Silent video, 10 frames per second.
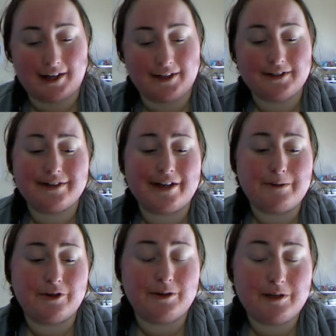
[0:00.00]
calendar that
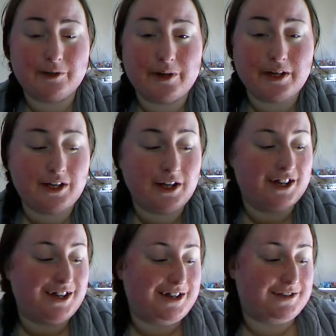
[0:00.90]
I'm going to be doing,
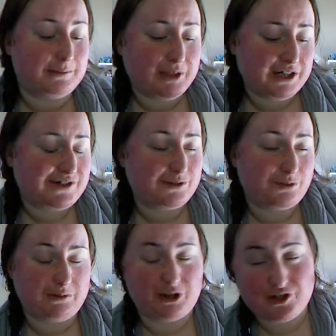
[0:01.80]
is something I just
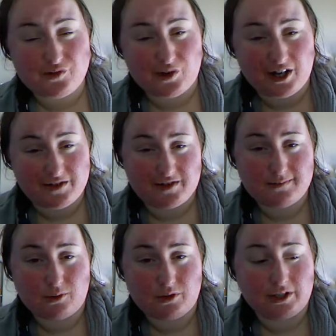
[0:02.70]
pretty much devised
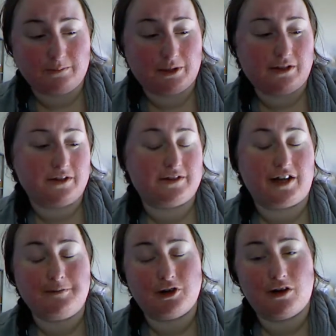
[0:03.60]
this morning
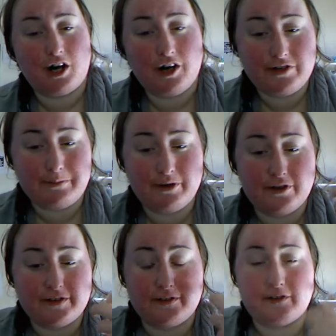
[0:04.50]
because I'm a crafty
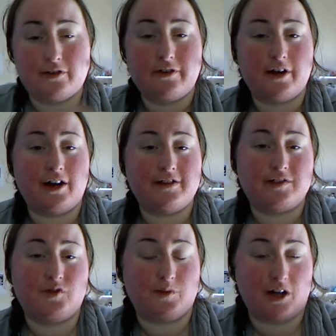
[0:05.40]
person. So you
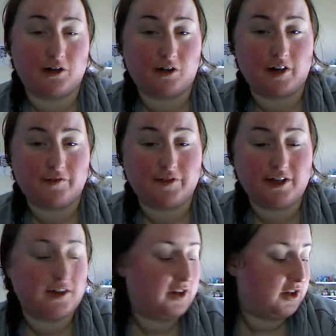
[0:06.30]
guys, if you are
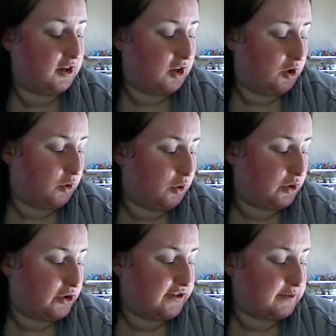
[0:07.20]
crafty
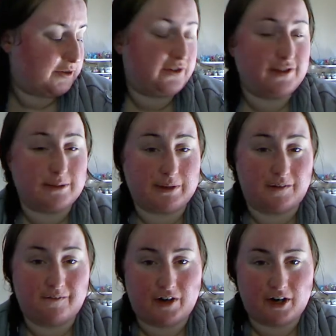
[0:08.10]
or you just want to do
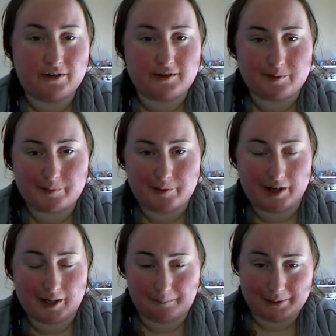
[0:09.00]
something fun to
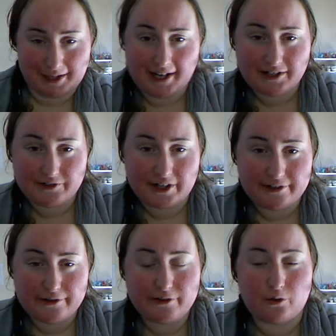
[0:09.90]
plan your
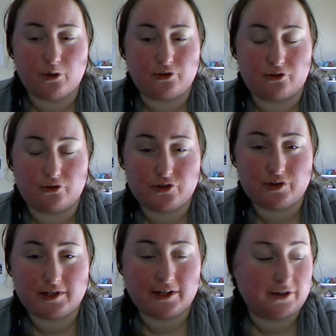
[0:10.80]
Nano or do
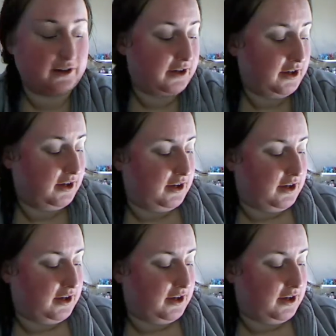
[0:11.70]
during Nano,